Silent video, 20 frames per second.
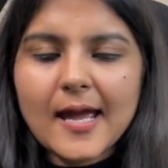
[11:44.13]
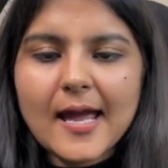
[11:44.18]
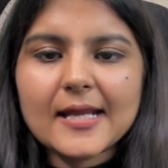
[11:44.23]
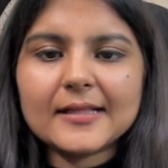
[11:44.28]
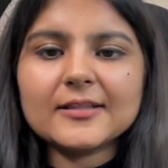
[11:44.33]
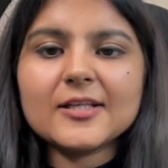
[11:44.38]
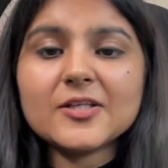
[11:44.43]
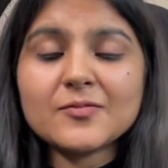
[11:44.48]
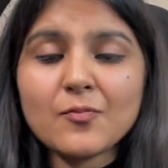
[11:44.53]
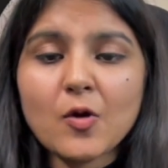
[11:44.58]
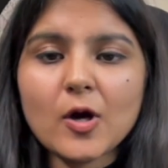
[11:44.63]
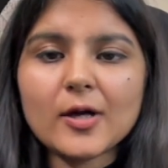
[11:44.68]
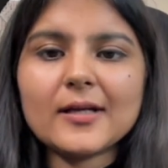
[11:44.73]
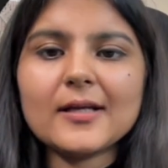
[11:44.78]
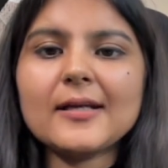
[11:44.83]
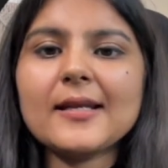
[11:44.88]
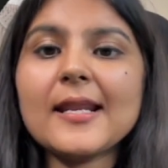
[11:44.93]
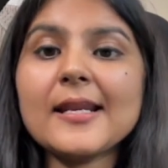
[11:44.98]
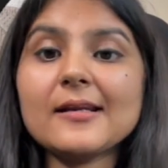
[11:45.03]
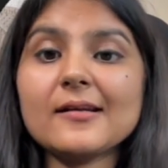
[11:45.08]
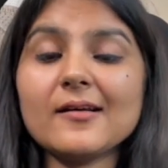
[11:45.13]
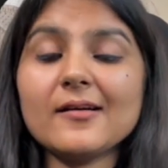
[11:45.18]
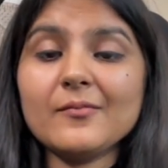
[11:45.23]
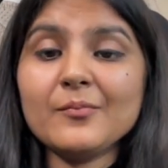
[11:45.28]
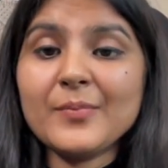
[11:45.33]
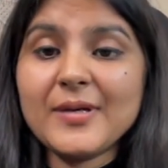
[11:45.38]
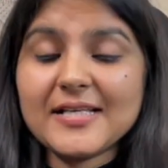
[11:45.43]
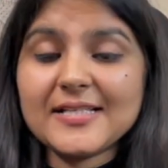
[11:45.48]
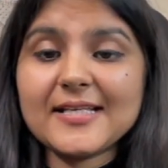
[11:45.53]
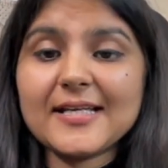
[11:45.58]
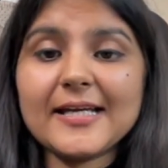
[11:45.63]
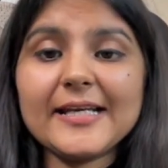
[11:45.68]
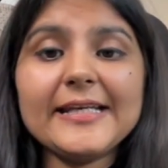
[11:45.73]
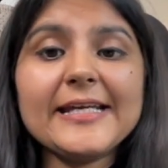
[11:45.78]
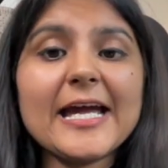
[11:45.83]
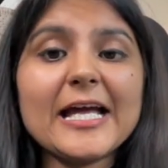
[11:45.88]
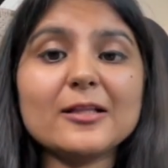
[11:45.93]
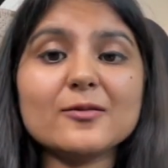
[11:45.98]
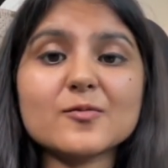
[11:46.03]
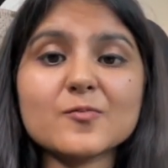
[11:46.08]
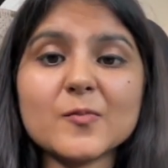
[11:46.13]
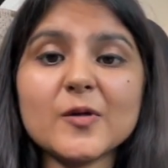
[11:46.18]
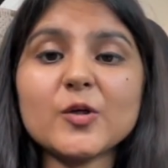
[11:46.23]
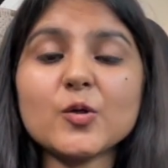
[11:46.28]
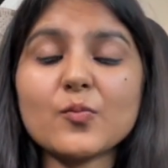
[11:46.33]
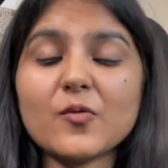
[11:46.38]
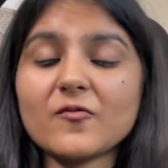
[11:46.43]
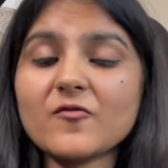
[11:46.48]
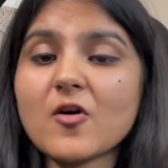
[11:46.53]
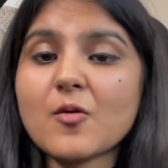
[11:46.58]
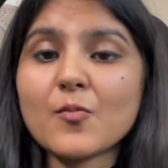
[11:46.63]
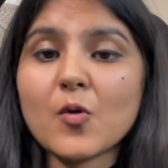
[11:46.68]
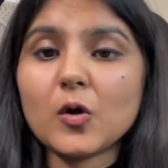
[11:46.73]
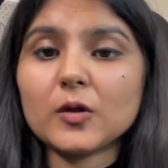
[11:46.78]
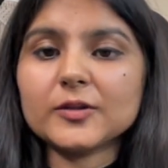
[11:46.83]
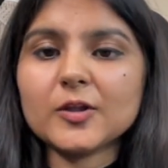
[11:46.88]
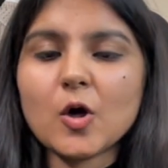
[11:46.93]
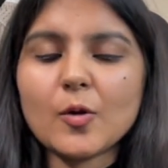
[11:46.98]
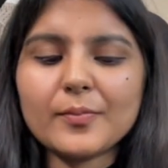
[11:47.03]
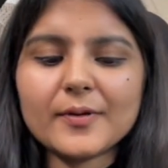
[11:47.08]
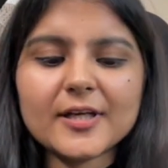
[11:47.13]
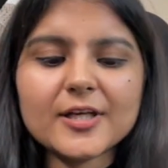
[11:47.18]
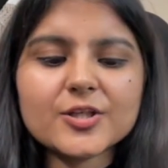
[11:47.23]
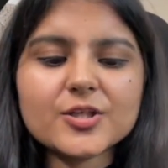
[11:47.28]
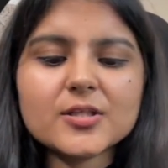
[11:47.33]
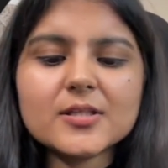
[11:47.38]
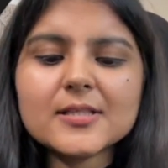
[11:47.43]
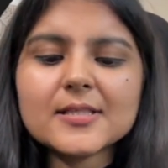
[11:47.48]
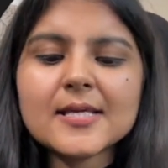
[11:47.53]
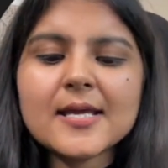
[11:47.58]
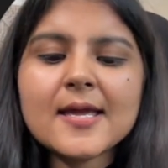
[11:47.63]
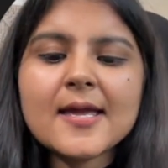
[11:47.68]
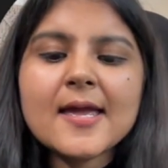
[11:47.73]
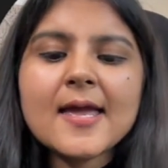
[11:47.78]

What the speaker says: and this model basically helps me to perform all the operations,